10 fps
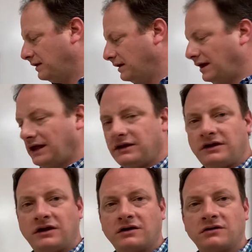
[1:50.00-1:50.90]
and the
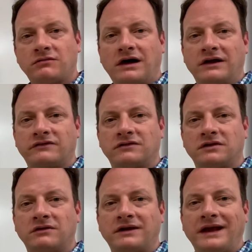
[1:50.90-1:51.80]
younger rocks are
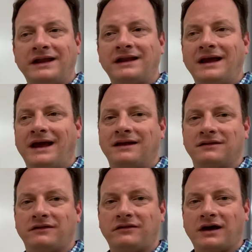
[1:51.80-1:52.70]
located
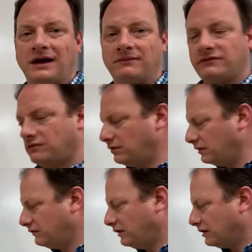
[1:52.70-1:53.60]
at the top. So we're
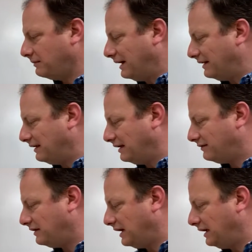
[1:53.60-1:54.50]
going to talk about that
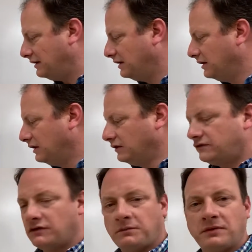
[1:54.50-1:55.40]
today.
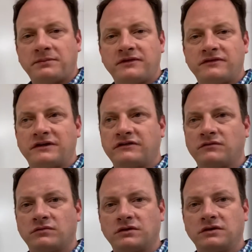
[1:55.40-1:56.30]

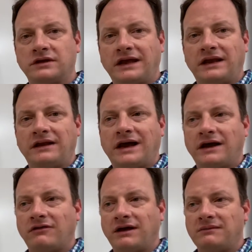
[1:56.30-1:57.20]
Superposition. We're going to look at a
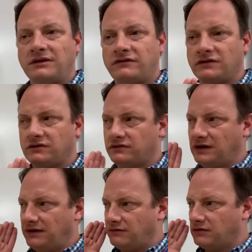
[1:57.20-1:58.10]
diagram that shows
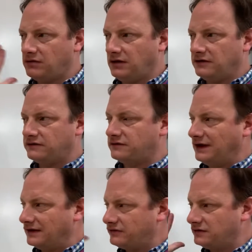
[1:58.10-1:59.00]
kind of a cross
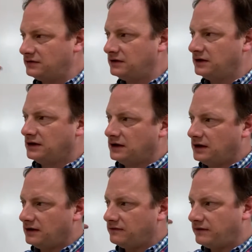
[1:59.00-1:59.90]
section
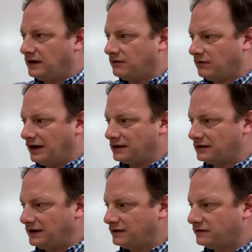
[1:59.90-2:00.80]
of rock
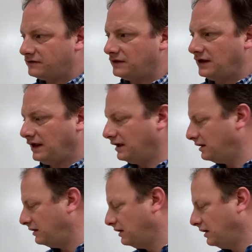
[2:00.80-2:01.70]
layers,
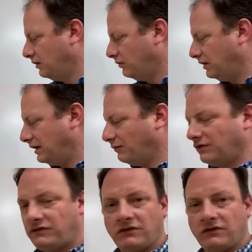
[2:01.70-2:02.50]
and what I want you to